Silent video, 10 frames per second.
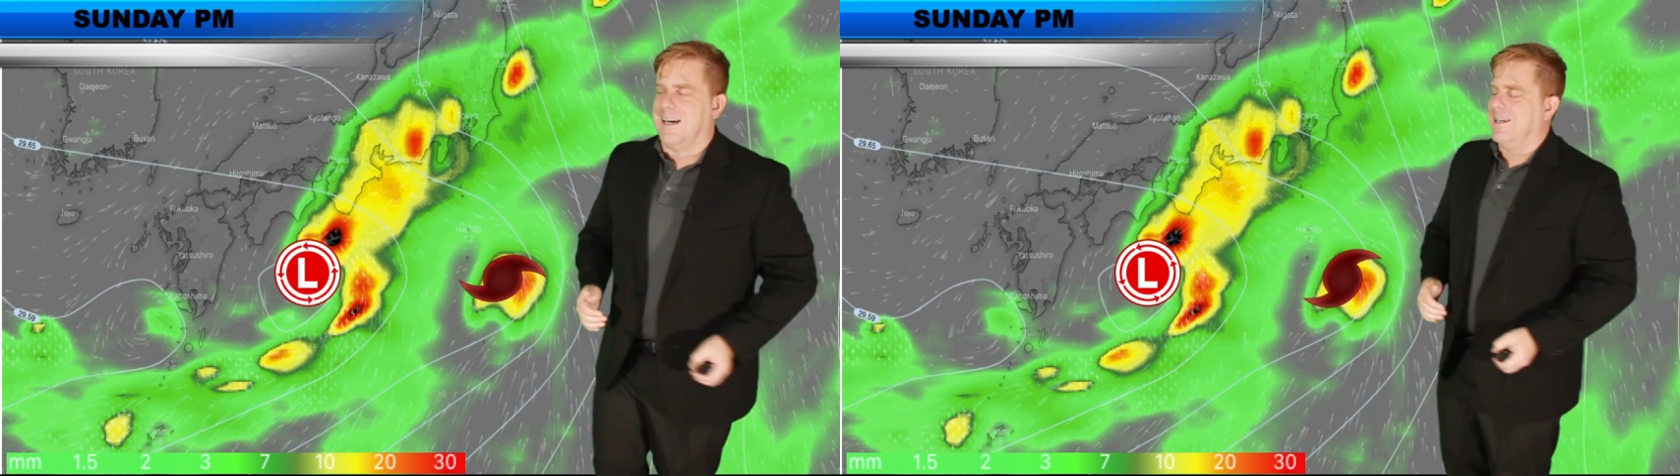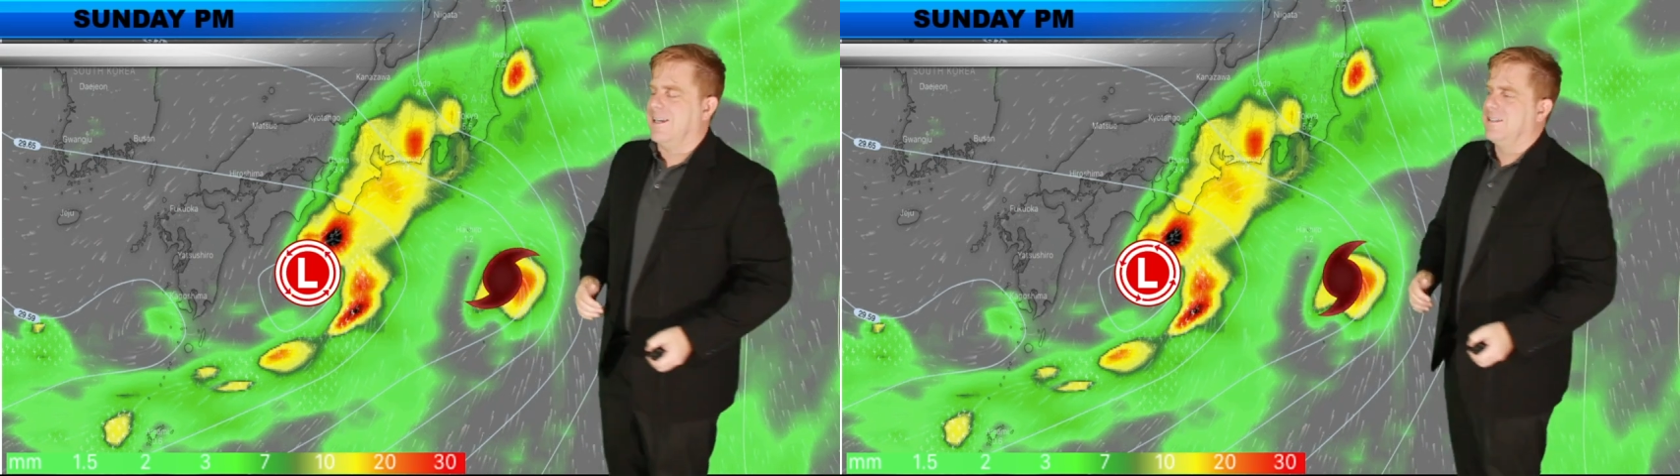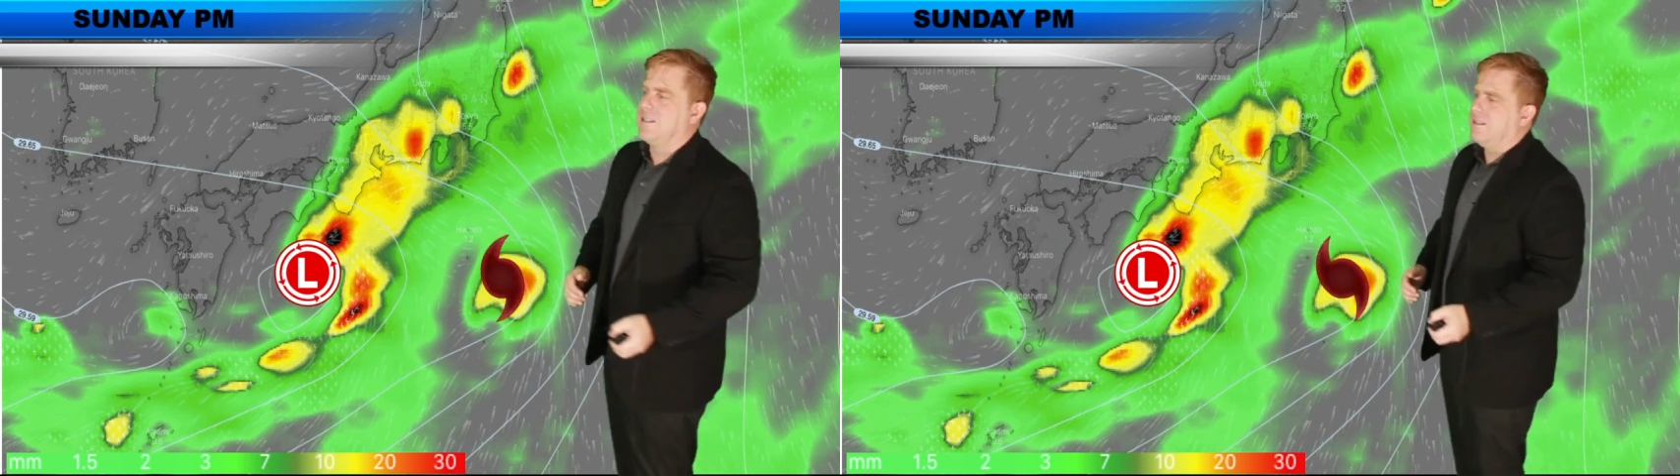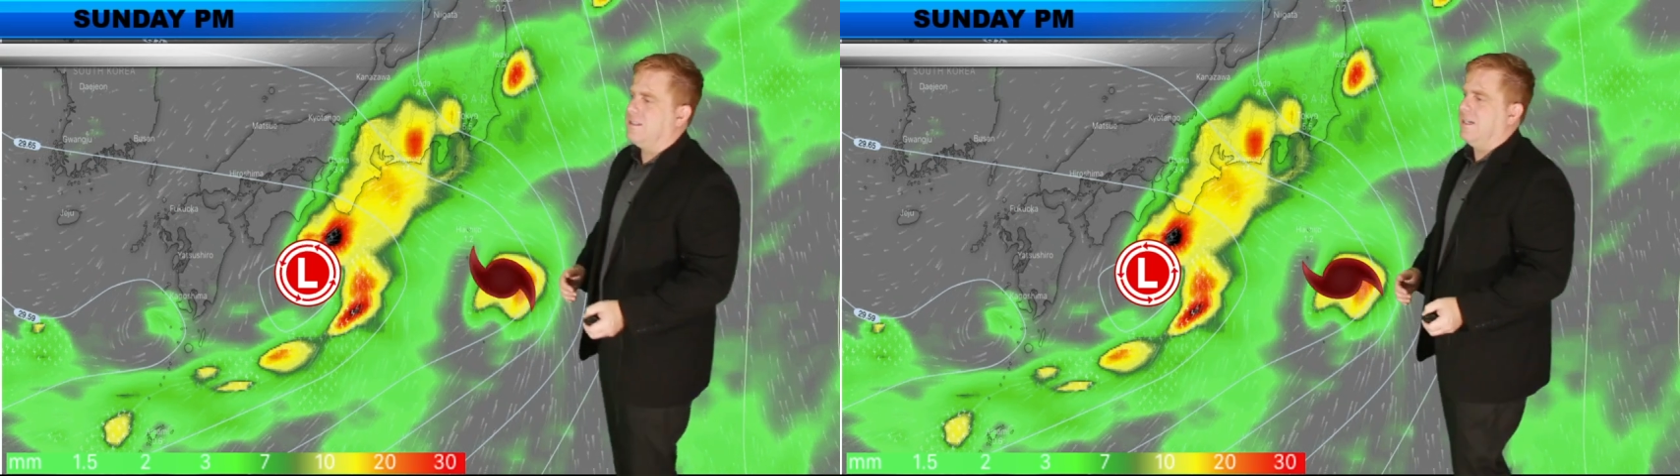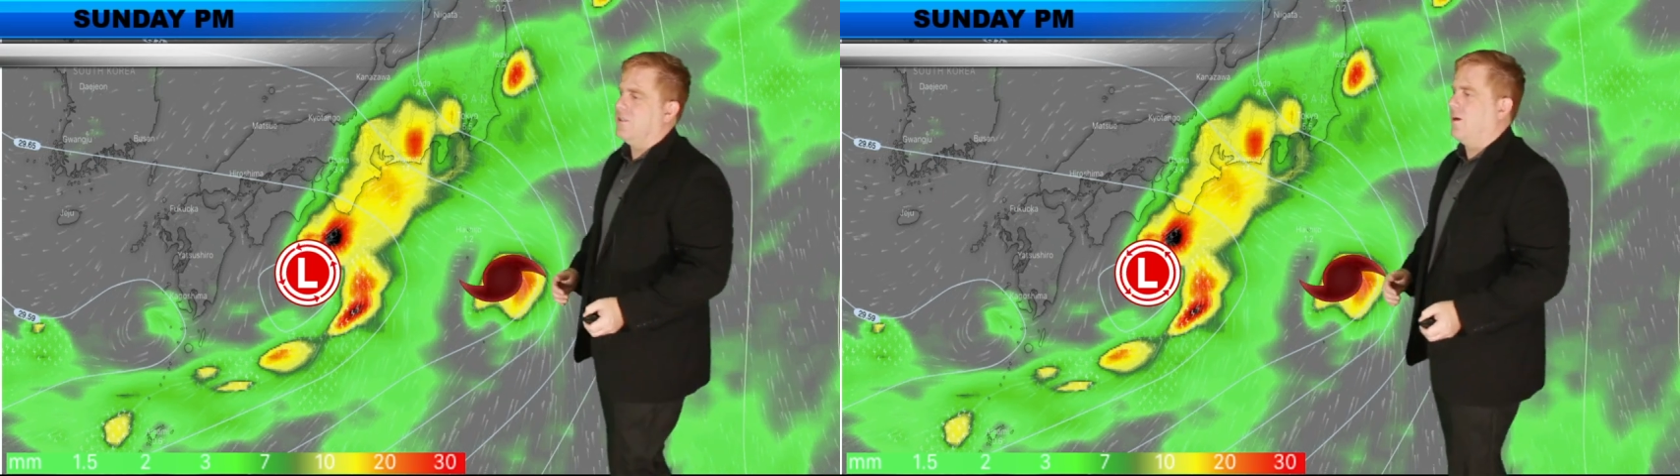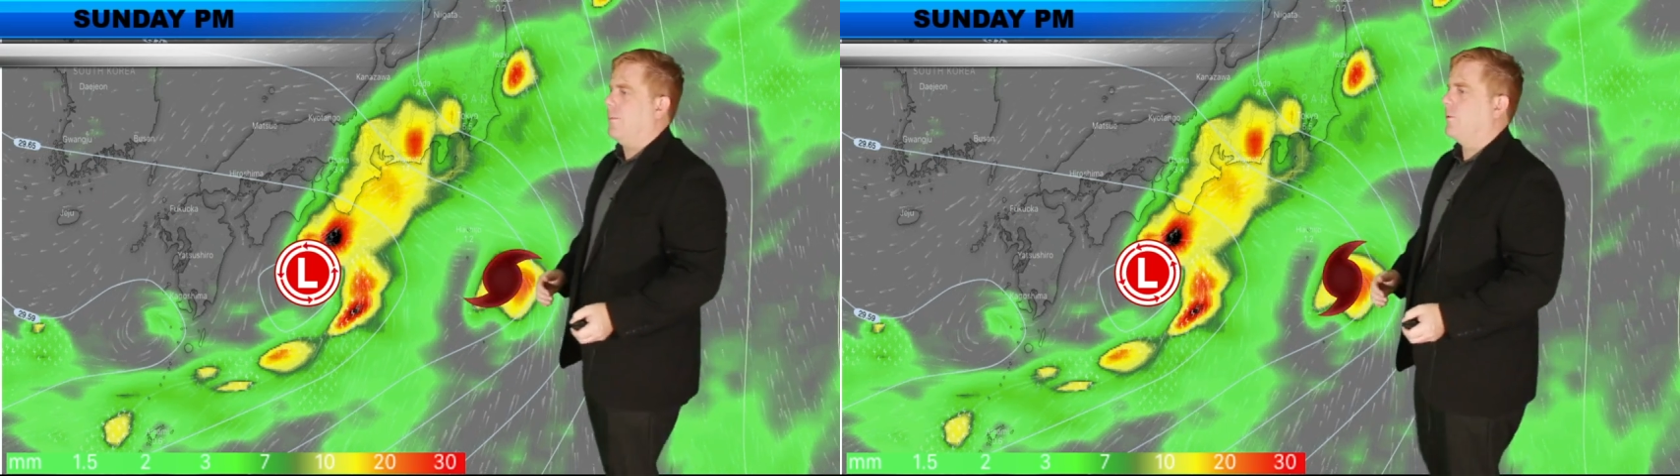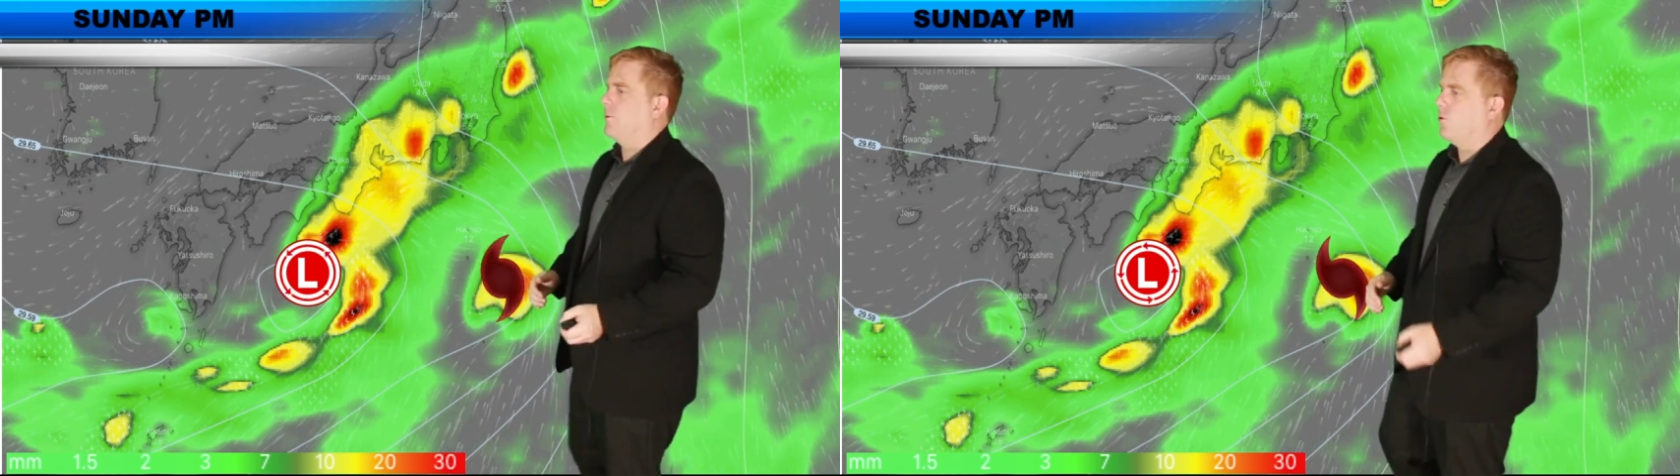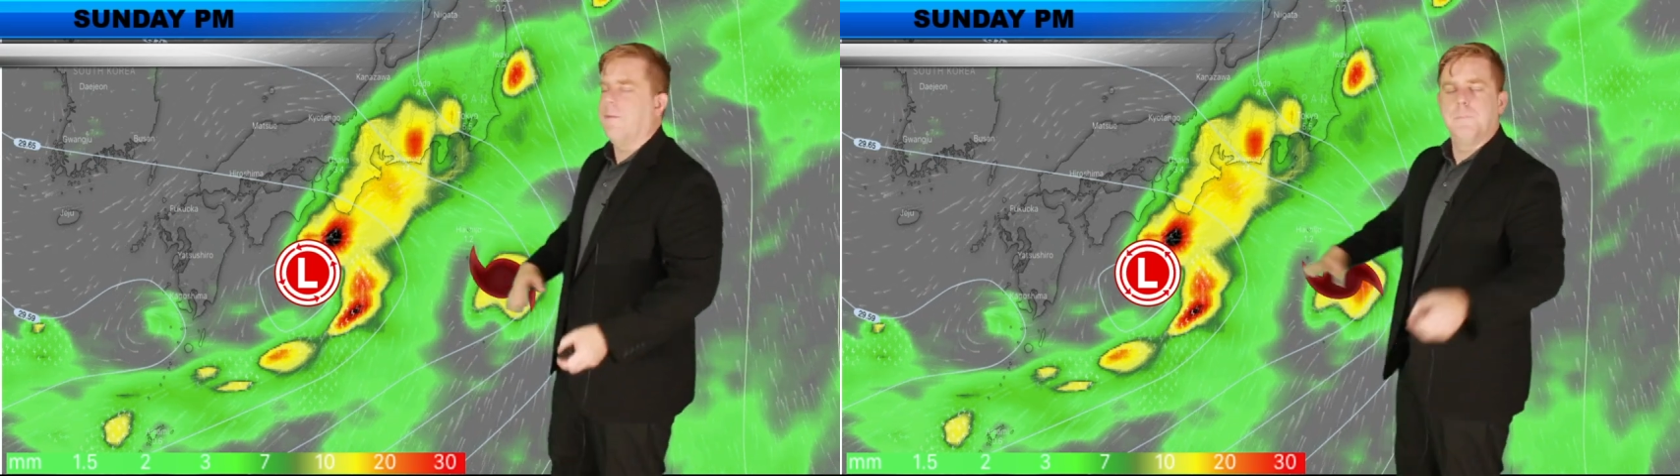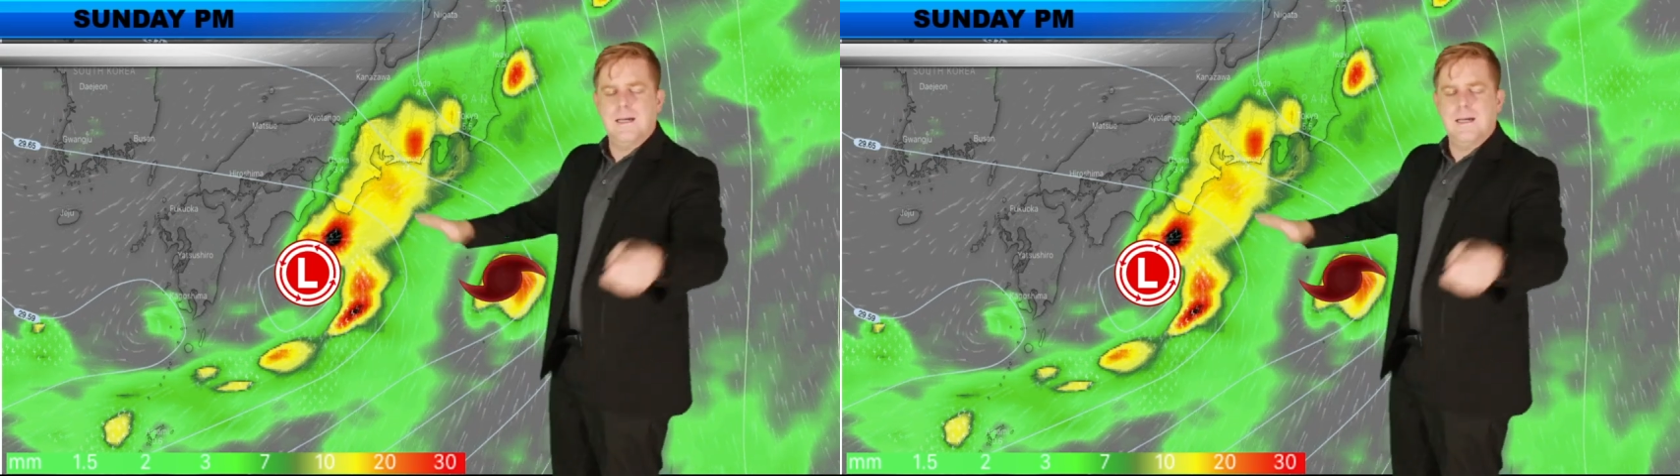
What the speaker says: think it's going to stay a tropical storm,